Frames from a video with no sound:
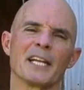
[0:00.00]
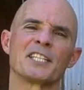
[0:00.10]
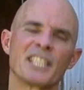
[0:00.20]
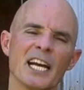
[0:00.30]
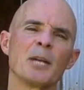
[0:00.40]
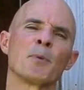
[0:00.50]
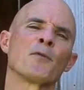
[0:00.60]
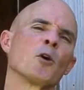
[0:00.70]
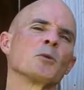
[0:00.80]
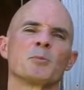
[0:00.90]
a ton of
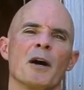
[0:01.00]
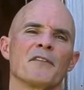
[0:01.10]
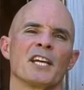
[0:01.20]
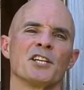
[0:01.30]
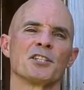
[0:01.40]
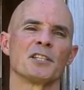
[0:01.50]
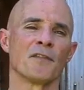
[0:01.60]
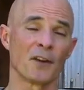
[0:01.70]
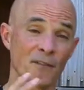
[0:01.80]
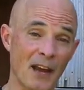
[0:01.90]
performance modifications
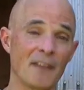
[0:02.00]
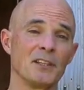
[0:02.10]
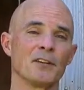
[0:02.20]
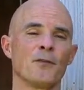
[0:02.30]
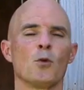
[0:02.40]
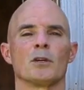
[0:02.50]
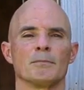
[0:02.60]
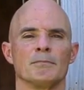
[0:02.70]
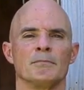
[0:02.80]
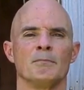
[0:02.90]
for a five liter Ford.
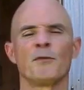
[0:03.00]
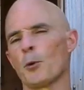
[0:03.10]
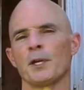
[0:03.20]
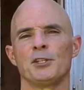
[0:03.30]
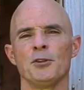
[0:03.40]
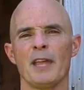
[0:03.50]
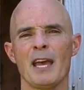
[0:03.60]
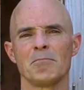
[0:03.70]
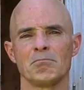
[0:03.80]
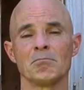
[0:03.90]
Before we could do
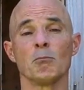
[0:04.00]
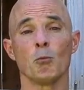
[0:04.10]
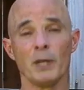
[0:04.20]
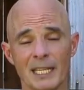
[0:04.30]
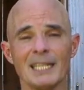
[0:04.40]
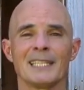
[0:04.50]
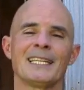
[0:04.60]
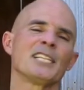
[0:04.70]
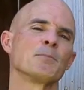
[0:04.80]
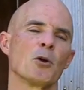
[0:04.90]
that, we needed a
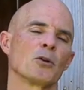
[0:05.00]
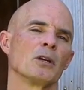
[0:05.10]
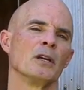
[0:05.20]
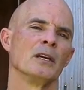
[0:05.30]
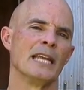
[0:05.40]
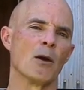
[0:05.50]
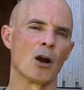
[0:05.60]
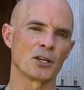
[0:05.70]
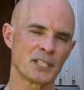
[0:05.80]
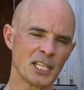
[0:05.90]
test motor. Now
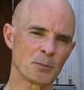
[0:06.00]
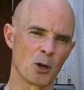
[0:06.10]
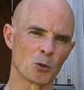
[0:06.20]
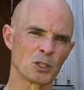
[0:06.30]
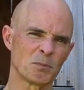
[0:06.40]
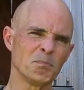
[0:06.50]
our test motor was